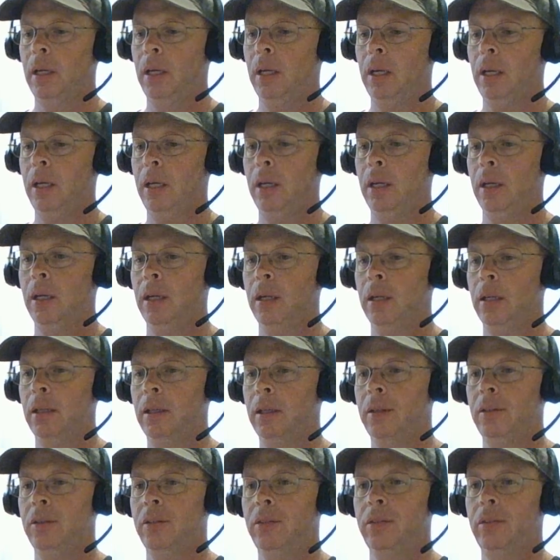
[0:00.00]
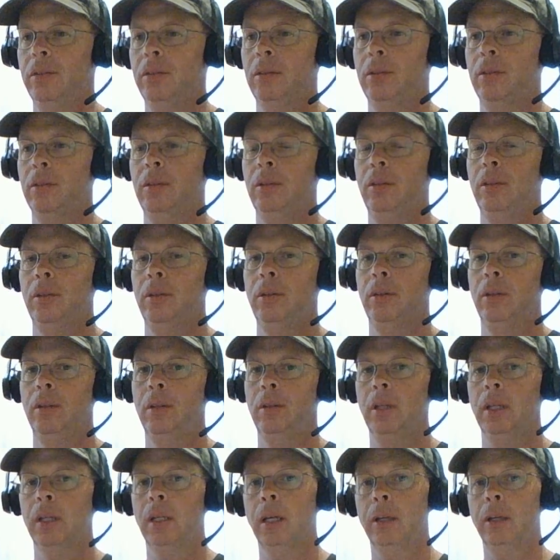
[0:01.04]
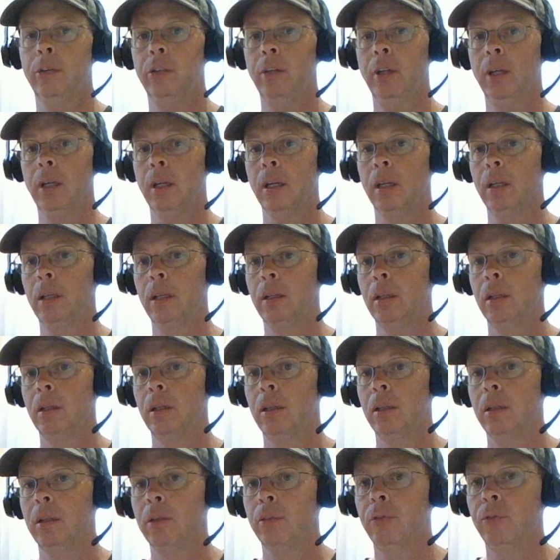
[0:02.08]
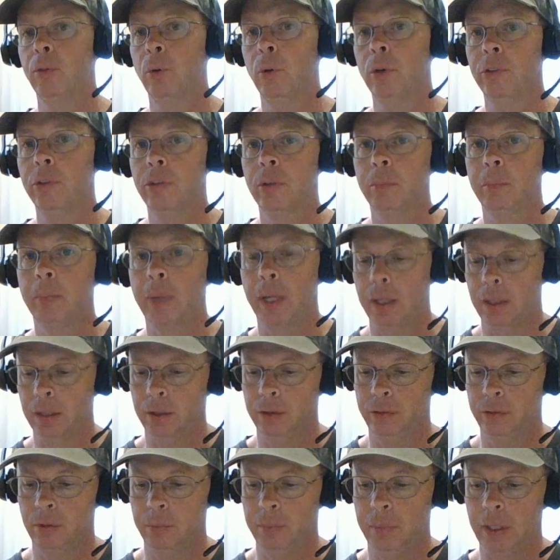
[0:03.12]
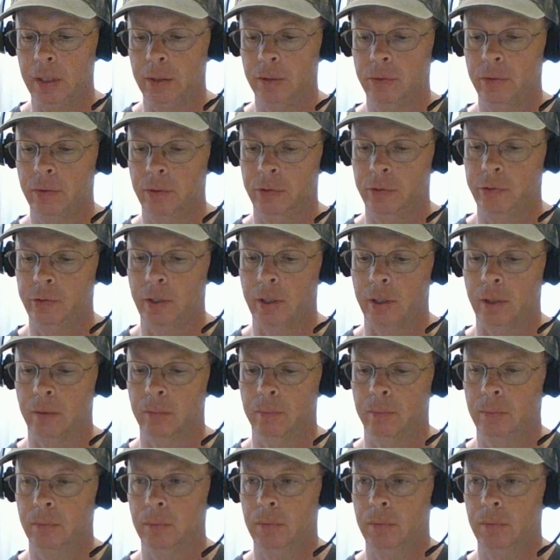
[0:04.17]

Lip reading: And like I said, the force imbalance remains the same.